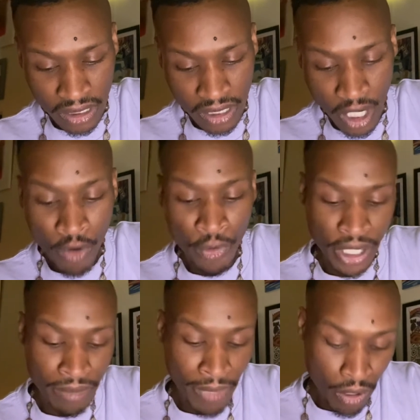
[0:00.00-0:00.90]
Over
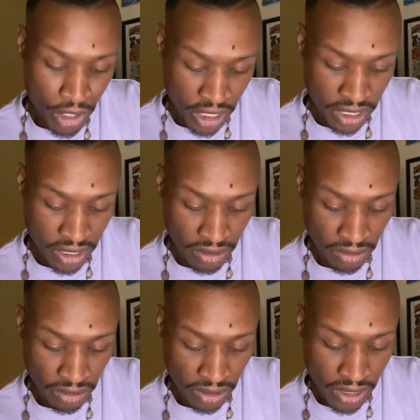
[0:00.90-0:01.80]
emotion.
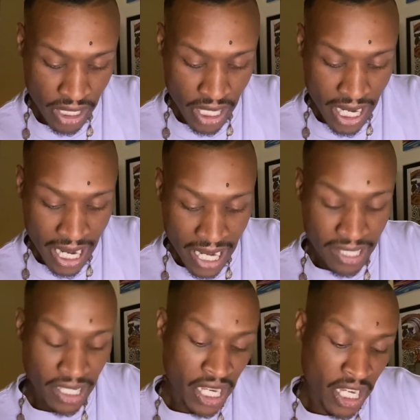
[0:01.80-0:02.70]
And
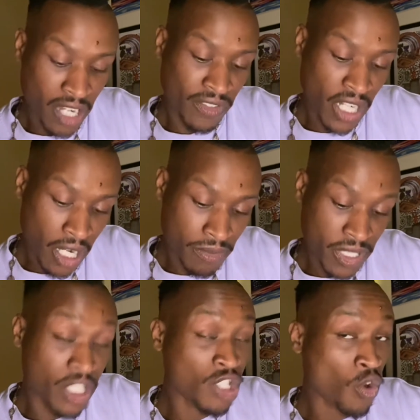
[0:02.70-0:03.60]
the King of Cups
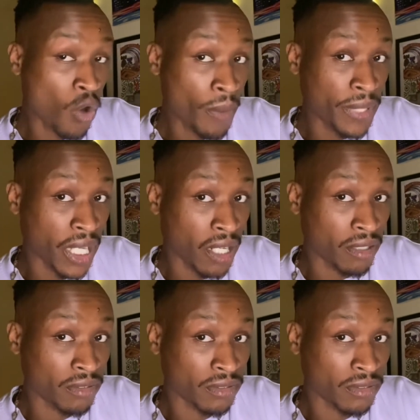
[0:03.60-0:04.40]
is Scorpio,